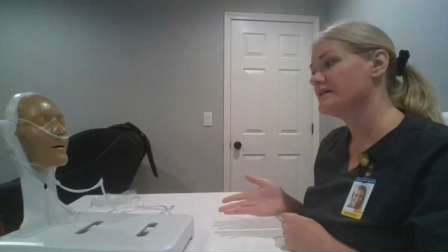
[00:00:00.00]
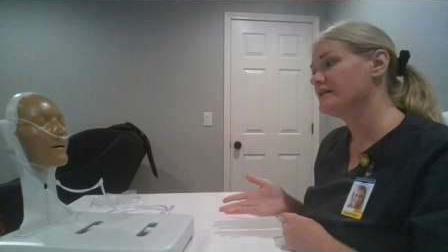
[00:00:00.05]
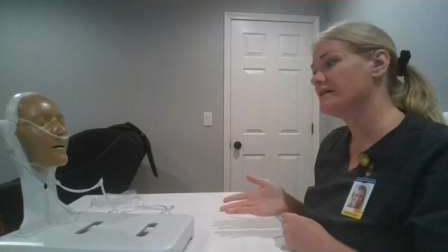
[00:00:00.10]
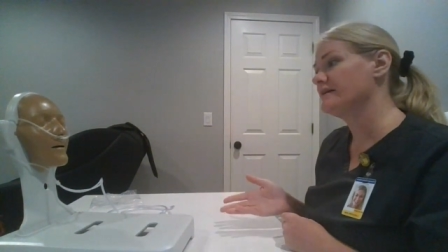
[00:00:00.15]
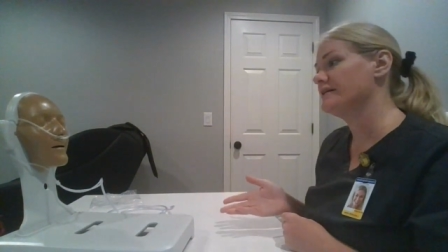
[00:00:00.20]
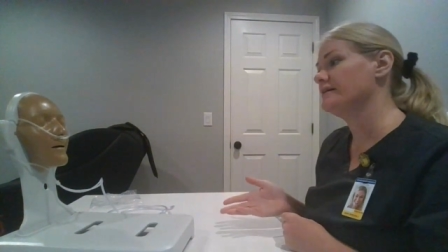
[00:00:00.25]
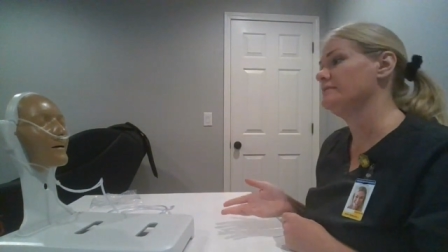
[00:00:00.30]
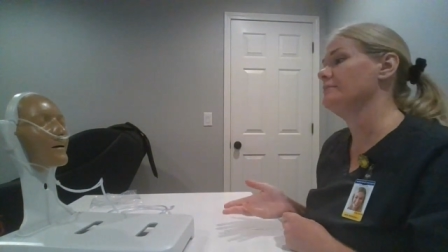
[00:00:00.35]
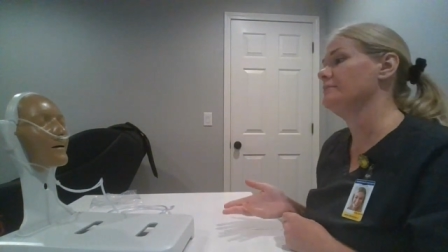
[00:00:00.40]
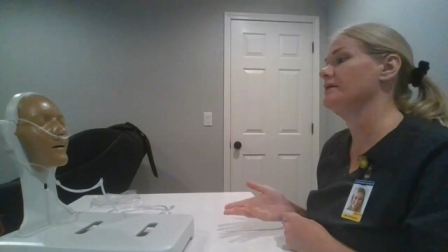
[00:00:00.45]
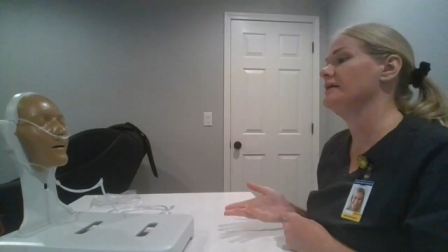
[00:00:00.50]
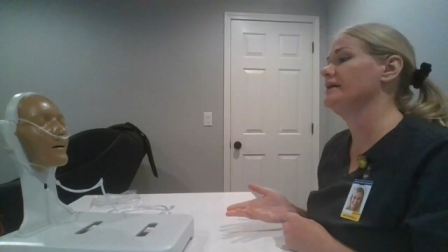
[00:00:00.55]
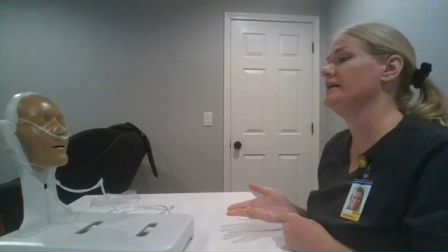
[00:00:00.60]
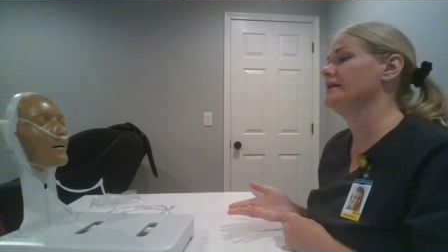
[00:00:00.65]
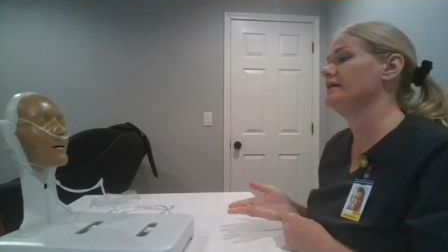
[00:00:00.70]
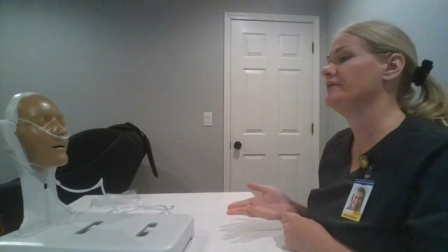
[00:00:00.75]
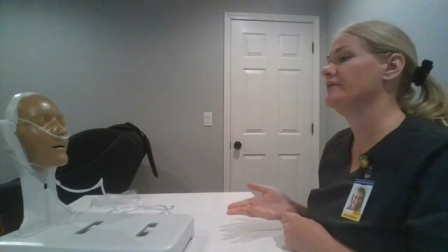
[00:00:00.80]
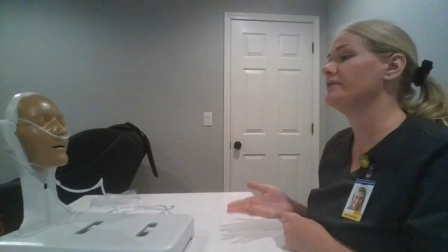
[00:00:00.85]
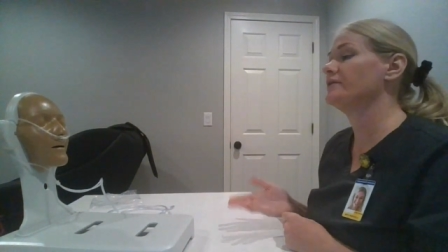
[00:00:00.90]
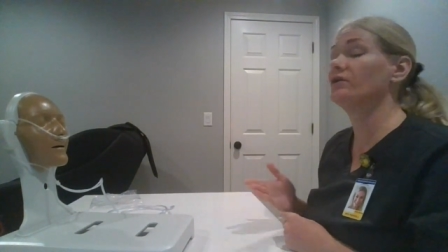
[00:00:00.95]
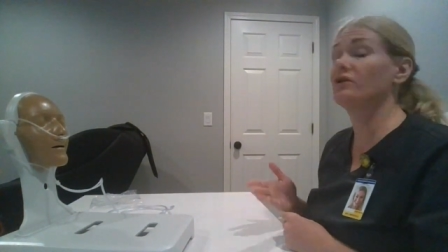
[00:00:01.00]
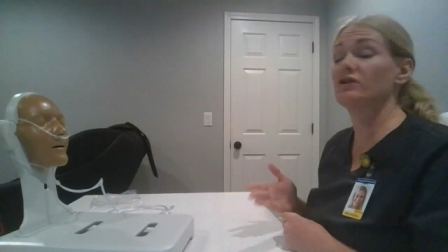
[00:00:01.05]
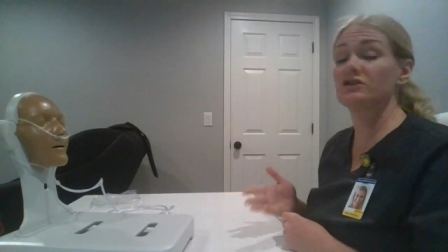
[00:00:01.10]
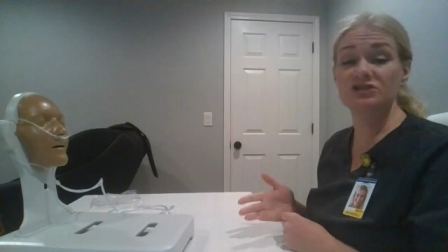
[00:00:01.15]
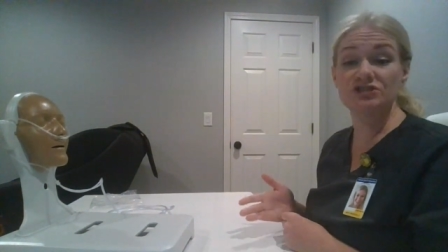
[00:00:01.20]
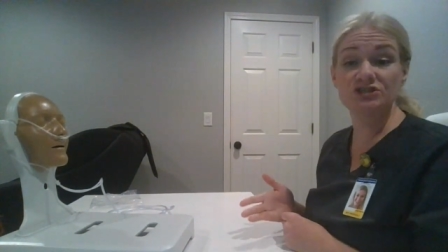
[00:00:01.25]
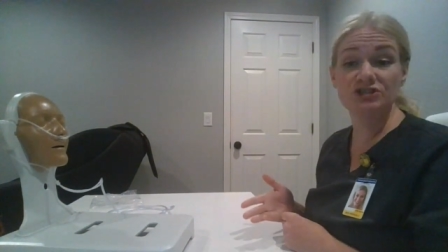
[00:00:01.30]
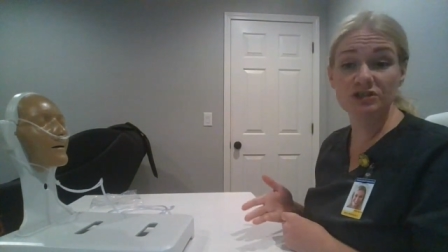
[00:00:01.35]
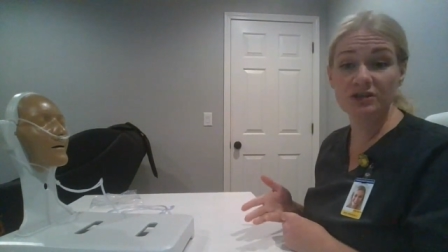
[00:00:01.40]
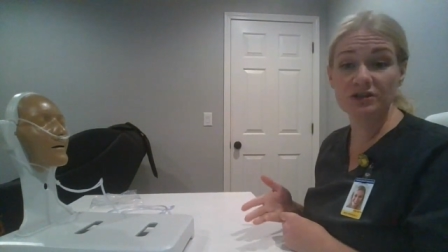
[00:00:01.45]
time and their
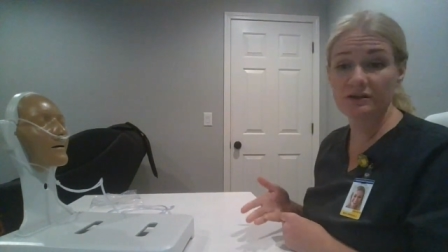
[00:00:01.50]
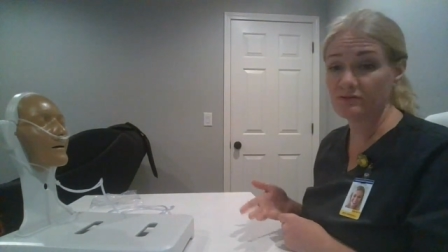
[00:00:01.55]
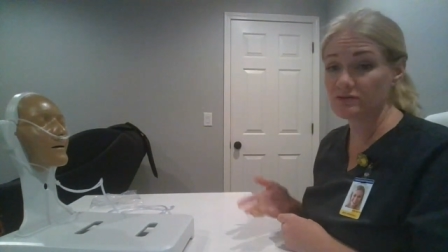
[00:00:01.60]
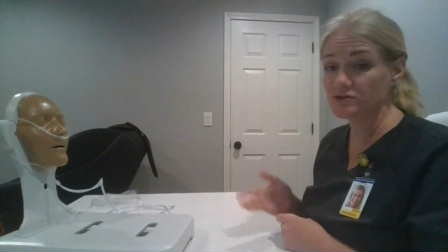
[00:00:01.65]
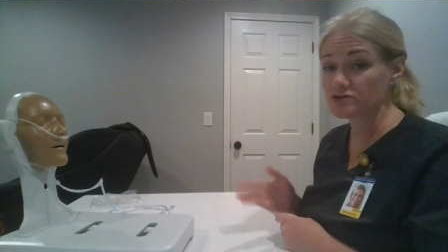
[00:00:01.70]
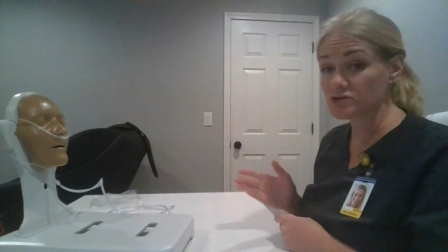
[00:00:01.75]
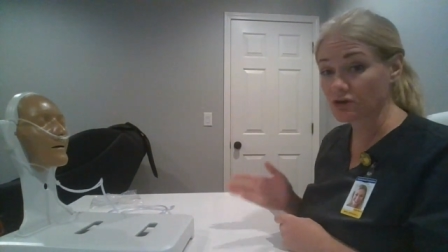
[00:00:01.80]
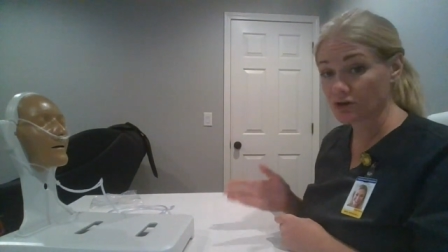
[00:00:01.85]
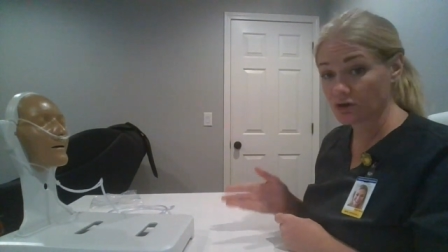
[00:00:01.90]
oxygen levels